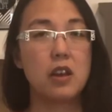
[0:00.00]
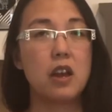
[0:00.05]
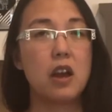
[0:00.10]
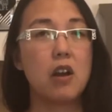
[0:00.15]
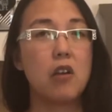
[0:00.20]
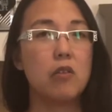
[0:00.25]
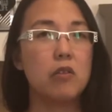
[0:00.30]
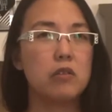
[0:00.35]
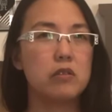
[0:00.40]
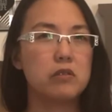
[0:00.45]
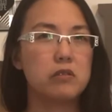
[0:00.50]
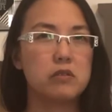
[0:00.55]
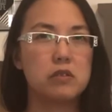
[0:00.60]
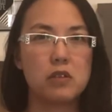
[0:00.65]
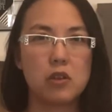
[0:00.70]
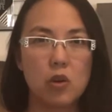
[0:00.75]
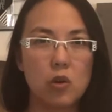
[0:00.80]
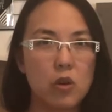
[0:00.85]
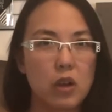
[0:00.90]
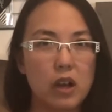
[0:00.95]
Now,
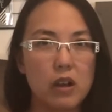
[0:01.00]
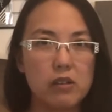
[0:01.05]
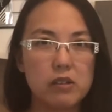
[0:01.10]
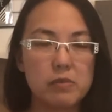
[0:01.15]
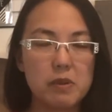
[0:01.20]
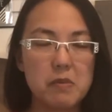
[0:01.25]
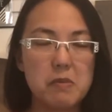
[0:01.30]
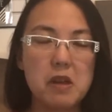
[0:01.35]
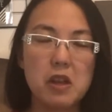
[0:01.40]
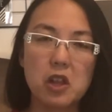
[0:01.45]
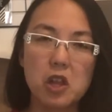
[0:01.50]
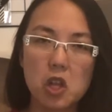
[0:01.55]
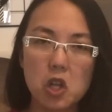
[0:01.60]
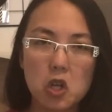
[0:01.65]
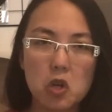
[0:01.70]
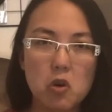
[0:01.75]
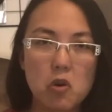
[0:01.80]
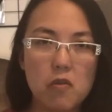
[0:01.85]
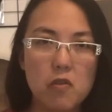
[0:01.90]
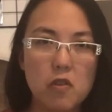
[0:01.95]
your whole house might be a
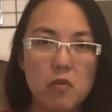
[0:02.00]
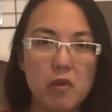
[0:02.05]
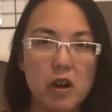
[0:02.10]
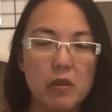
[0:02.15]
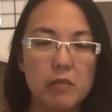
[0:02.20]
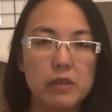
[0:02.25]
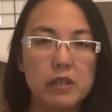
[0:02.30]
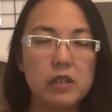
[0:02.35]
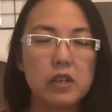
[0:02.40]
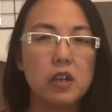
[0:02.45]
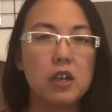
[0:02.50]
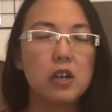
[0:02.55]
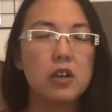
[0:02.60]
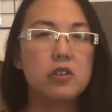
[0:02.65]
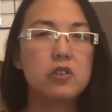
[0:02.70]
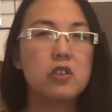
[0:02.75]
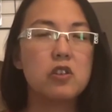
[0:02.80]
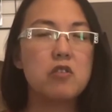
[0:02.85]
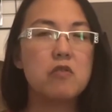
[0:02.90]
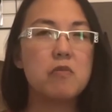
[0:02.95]
little overwhelming,
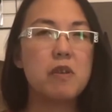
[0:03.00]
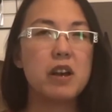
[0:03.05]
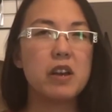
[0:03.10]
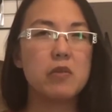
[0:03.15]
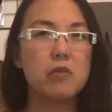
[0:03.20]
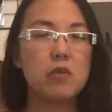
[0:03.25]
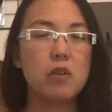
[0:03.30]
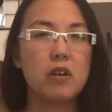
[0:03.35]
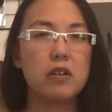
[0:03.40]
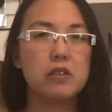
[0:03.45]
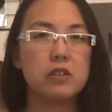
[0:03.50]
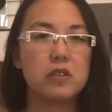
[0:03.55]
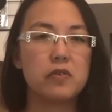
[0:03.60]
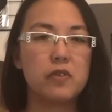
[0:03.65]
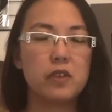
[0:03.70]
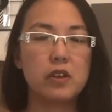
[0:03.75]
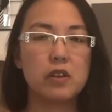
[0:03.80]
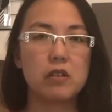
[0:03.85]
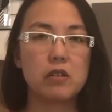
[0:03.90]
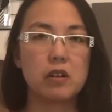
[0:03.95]
so you might want to
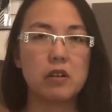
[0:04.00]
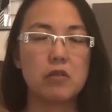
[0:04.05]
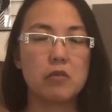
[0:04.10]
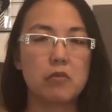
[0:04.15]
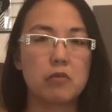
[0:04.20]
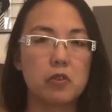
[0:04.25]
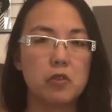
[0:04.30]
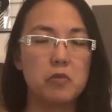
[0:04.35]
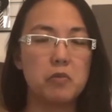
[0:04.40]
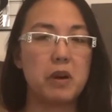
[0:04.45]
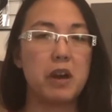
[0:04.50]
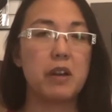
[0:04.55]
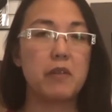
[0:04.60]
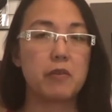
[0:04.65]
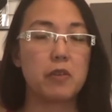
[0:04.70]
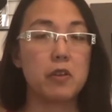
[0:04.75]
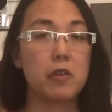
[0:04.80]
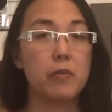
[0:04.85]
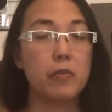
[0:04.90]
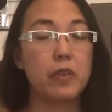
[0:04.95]
figure out room by
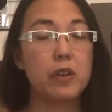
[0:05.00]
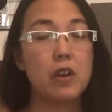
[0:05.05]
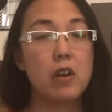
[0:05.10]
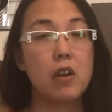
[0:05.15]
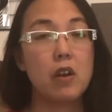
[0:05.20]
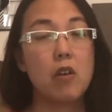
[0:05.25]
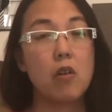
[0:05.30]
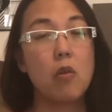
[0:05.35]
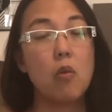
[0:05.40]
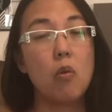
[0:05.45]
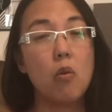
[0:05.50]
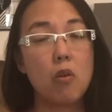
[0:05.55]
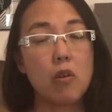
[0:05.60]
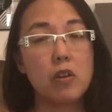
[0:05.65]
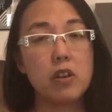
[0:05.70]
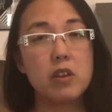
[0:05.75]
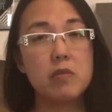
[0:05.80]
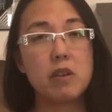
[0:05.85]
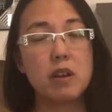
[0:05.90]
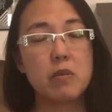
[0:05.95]
room.
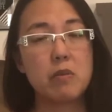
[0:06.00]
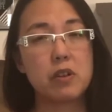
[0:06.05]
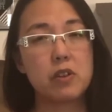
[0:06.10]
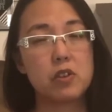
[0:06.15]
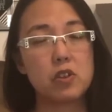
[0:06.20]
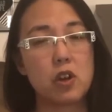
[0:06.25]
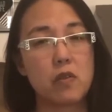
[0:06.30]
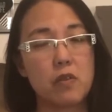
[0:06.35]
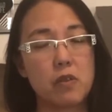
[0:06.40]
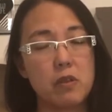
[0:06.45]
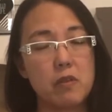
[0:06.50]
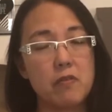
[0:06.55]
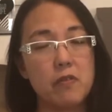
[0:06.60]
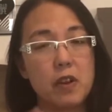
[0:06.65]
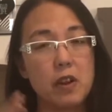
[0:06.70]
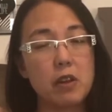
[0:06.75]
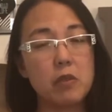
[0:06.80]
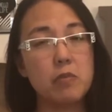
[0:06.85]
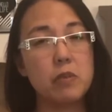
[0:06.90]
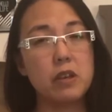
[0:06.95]
Or you might want to start from the
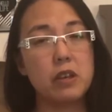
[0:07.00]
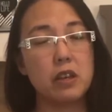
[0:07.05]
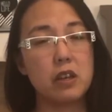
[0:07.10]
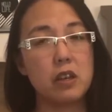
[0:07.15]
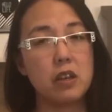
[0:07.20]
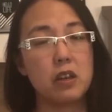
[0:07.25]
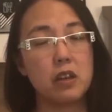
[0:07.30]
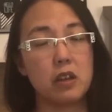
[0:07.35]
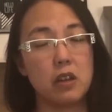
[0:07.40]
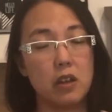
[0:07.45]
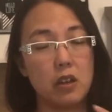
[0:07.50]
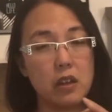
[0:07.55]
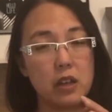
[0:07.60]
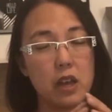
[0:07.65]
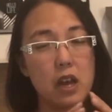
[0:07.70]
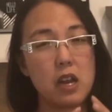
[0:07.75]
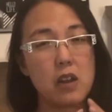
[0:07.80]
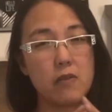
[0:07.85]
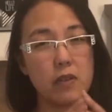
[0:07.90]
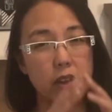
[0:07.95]
very beginning and
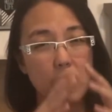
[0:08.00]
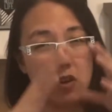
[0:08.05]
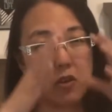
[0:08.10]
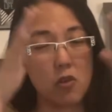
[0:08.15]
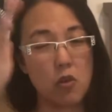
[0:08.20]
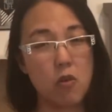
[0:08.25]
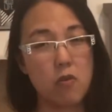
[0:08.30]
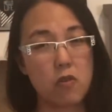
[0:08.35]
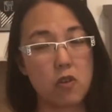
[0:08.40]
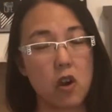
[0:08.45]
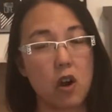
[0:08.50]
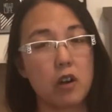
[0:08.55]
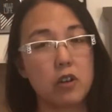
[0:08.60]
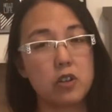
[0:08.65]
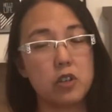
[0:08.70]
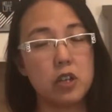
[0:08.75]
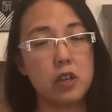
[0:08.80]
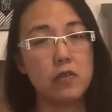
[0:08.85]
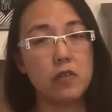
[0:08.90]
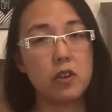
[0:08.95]
kind of like an
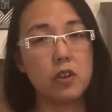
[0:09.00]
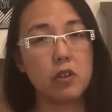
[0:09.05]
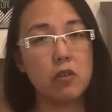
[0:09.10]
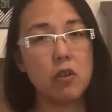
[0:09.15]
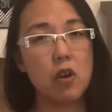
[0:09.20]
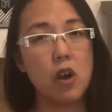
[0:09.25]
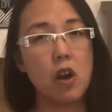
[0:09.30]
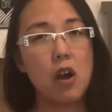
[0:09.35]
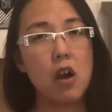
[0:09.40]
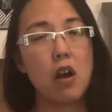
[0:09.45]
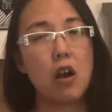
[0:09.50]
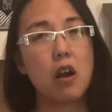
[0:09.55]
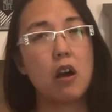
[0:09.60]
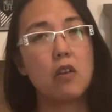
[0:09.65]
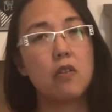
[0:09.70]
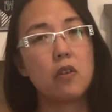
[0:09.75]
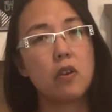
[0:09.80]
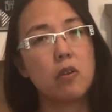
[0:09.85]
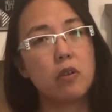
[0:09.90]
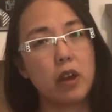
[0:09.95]
overarching view
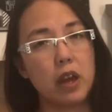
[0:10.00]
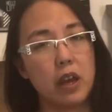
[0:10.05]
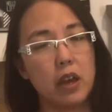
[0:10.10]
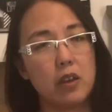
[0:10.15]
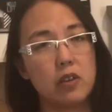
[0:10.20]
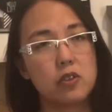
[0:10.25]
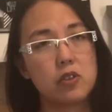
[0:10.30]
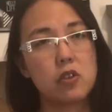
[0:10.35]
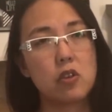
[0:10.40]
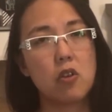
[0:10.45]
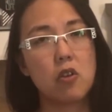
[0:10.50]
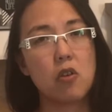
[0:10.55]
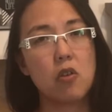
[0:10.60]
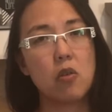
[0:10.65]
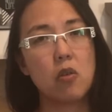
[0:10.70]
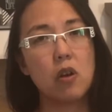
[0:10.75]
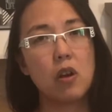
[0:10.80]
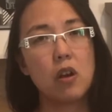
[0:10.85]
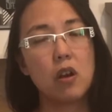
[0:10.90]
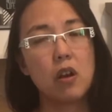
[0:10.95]
of, okay,
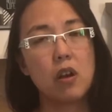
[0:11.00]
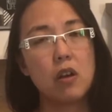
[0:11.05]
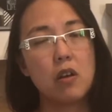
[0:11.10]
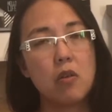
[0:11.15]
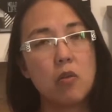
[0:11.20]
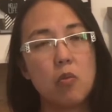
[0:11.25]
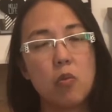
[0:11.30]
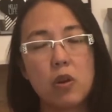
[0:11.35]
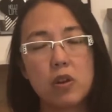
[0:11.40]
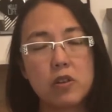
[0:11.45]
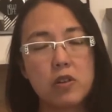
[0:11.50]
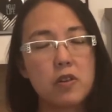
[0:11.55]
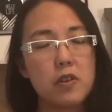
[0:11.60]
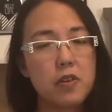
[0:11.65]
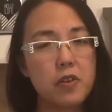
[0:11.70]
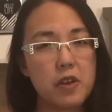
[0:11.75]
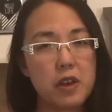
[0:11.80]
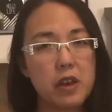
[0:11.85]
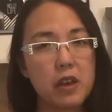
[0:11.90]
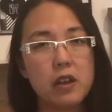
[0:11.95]
so what are
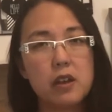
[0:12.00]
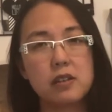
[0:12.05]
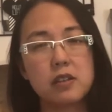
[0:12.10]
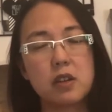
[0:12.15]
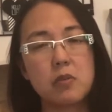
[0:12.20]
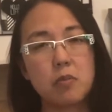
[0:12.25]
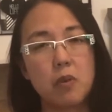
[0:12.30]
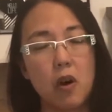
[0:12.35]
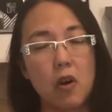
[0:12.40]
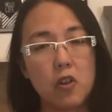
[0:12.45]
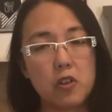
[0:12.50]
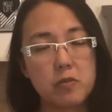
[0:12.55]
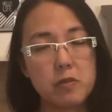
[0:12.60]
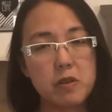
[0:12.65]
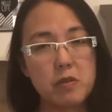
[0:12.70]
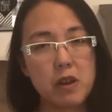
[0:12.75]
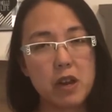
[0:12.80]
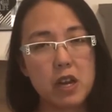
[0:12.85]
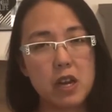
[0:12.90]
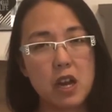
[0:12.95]
the things that bother
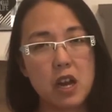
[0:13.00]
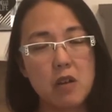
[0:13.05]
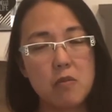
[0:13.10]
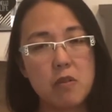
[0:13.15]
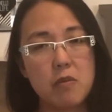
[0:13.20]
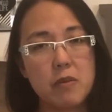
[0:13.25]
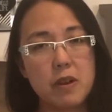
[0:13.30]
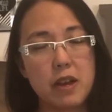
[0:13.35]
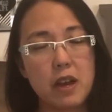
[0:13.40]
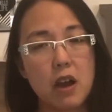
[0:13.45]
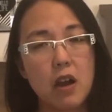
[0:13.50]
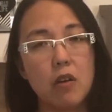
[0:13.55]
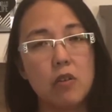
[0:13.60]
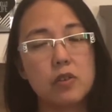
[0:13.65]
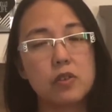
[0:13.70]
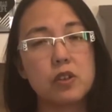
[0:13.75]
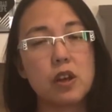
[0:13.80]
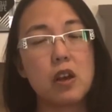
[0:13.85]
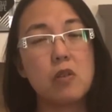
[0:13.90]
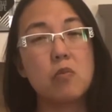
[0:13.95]
me right now about my
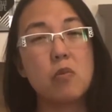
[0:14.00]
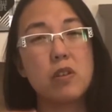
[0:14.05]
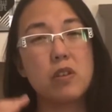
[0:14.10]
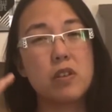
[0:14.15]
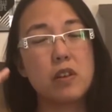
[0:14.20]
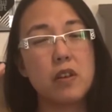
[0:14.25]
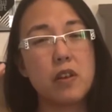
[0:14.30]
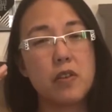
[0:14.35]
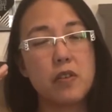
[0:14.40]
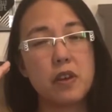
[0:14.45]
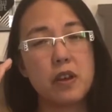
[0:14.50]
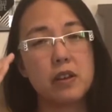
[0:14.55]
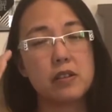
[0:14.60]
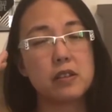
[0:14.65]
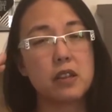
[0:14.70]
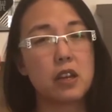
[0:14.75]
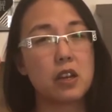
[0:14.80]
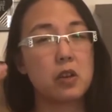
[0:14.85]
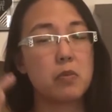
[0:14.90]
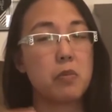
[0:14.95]
house, and what are the
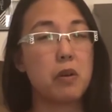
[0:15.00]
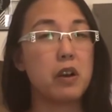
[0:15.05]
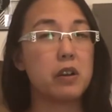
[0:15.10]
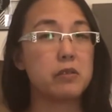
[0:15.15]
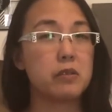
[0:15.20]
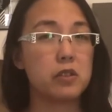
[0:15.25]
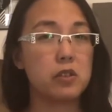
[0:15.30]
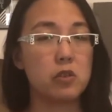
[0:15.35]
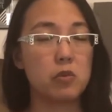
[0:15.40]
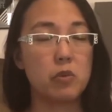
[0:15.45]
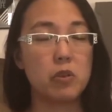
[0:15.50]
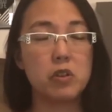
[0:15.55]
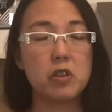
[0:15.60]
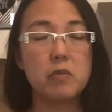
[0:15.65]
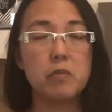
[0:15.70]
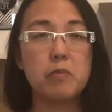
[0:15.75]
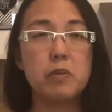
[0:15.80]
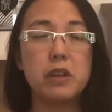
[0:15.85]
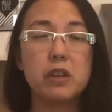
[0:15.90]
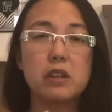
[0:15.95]
things that I could possibly do? What are
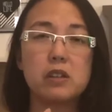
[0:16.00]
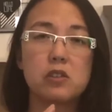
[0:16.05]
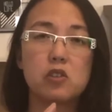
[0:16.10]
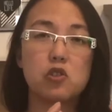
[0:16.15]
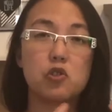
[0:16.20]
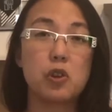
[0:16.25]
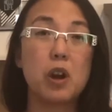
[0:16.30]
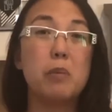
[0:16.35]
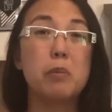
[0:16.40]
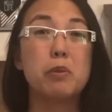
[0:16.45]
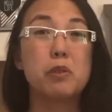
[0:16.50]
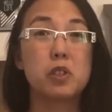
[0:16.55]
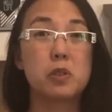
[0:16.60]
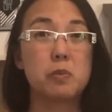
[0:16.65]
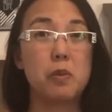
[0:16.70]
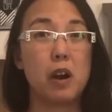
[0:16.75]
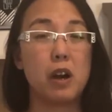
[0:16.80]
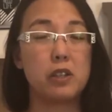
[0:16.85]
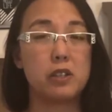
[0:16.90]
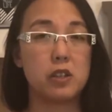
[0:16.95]
the biggest trouble
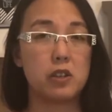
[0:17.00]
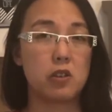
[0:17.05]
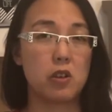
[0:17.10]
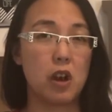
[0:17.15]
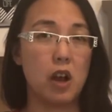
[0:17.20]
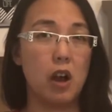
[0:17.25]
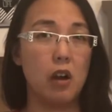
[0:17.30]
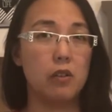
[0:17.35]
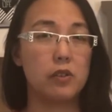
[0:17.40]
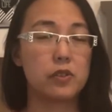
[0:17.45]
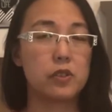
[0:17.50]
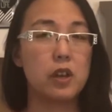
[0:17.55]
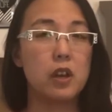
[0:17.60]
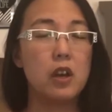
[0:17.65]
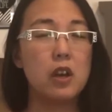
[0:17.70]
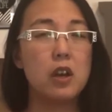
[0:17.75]
spots in our house?